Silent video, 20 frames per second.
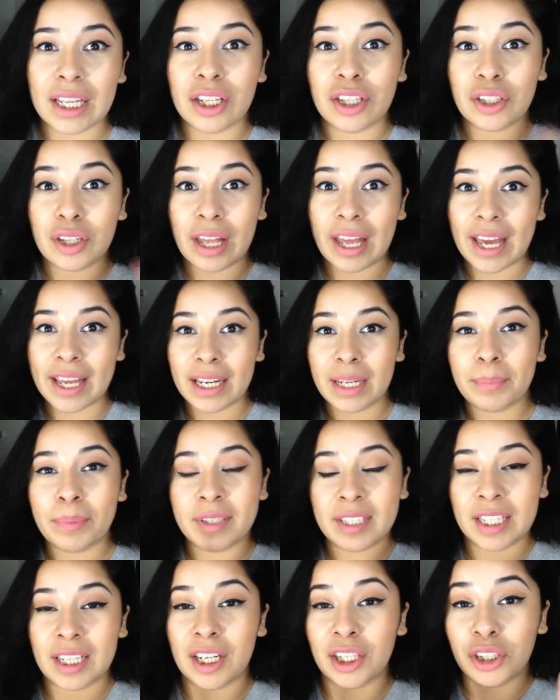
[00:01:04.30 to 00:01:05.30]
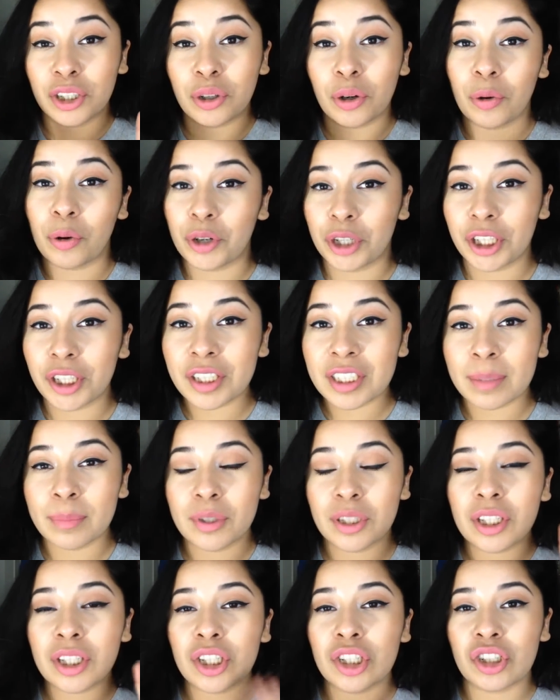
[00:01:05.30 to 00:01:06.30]
in any particular order, so I'm
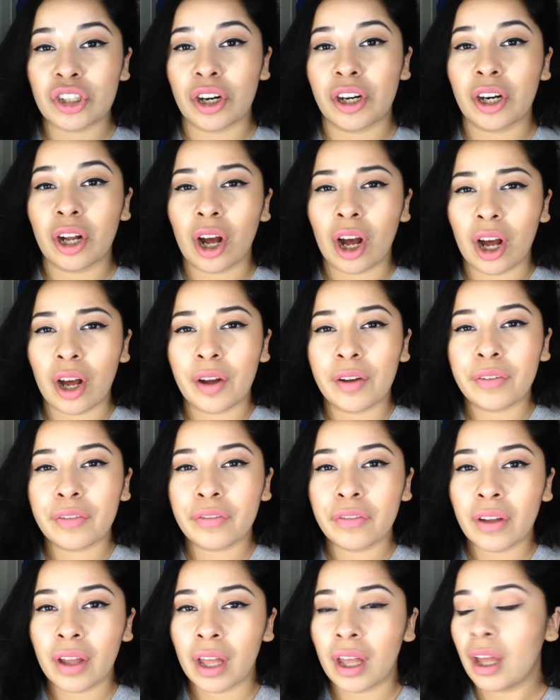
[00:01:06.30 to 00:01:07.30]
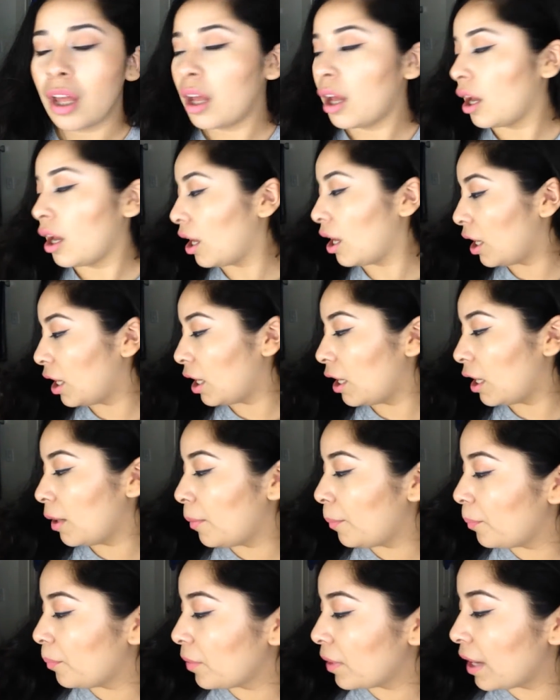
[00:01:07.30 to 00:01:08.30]
just going to start off.
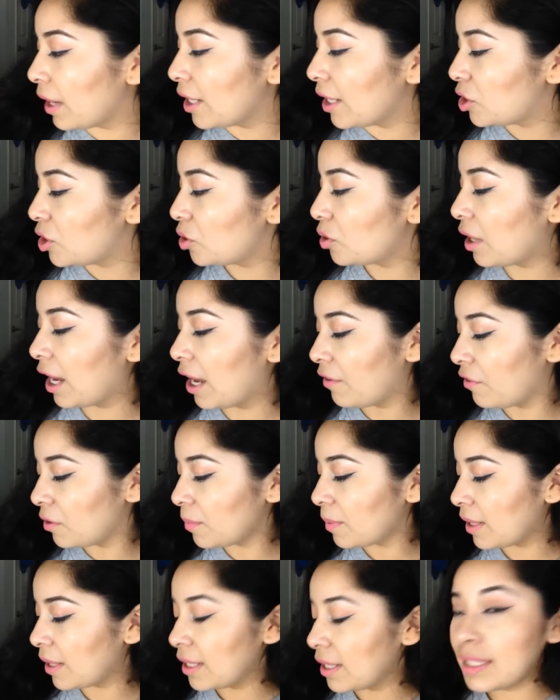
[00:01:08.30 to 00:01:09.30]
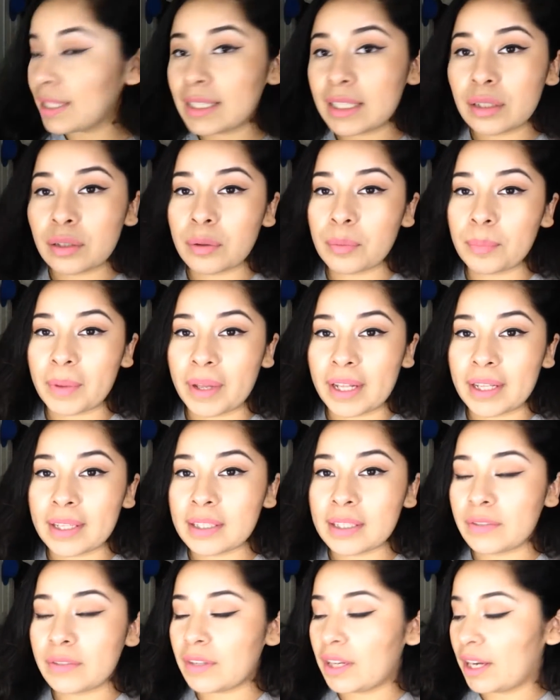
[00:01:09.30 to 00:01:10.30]
I do have them in these little
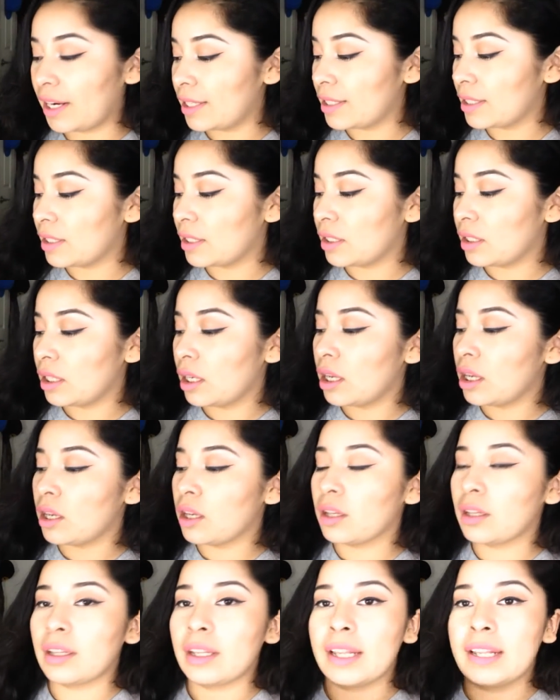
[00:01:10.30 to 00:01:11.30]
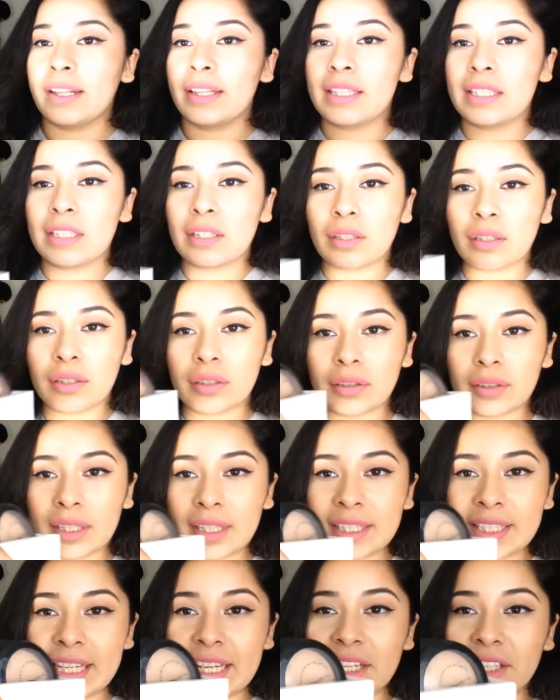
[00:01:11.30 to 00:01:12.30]
bins, if you guys, in these little
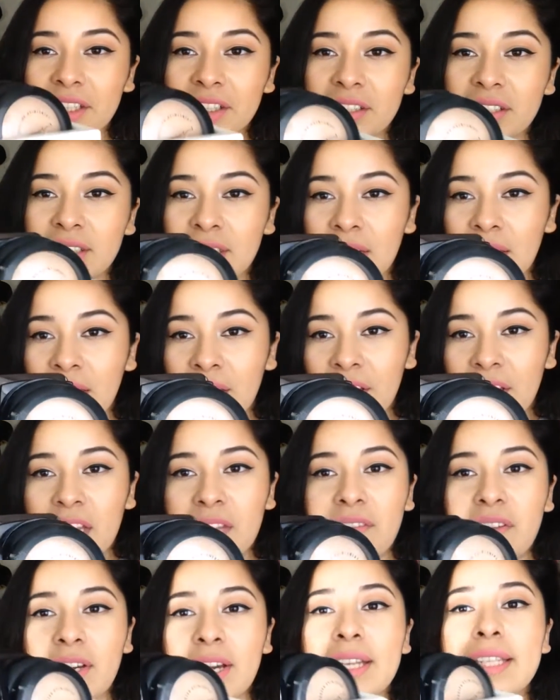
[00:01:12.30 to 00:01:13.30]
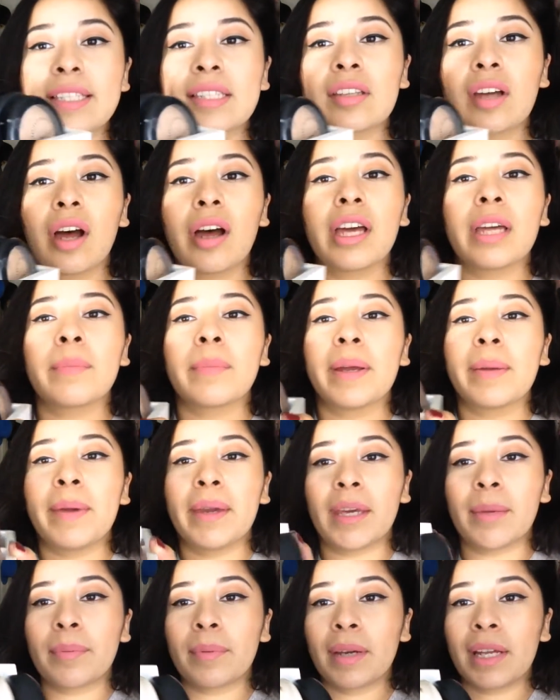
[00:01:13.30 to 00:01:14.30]
containers. If you guys saw in my
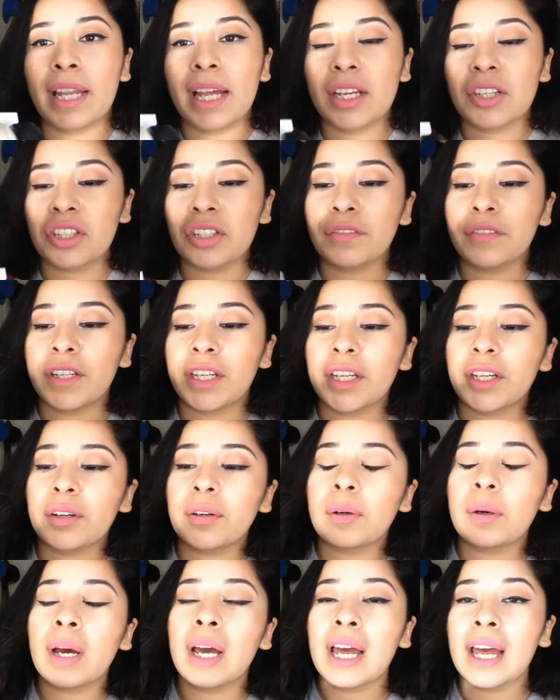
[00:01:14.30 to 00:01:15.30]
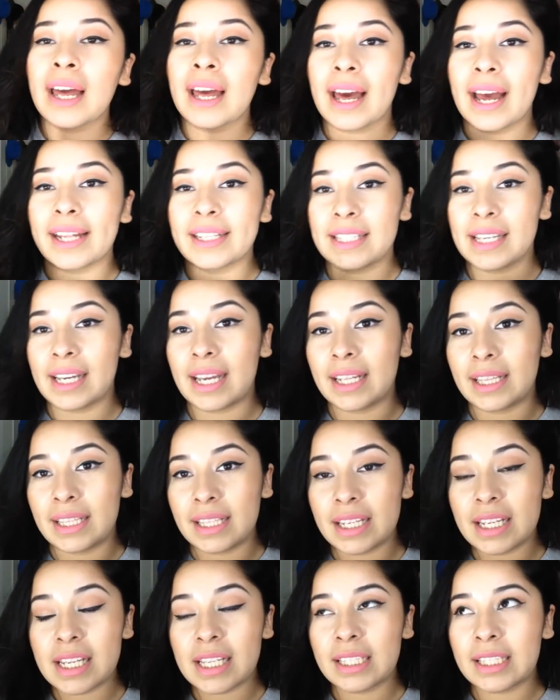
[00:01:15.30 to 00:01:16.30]
makeup collection video, I did get
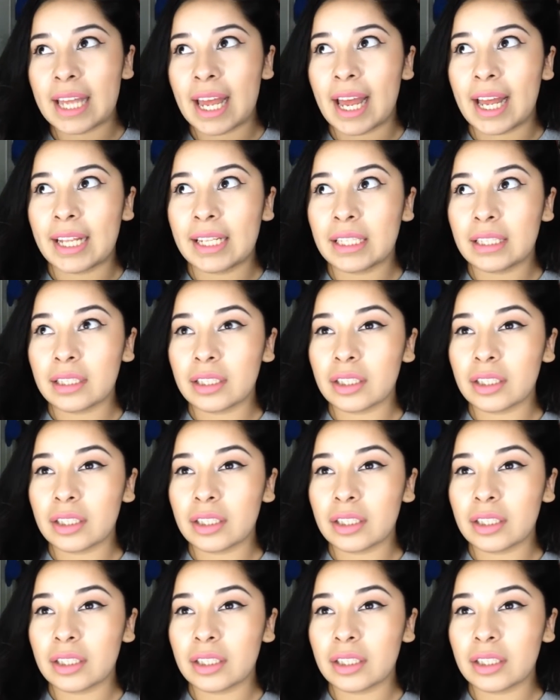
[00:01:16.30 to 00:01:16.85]
these at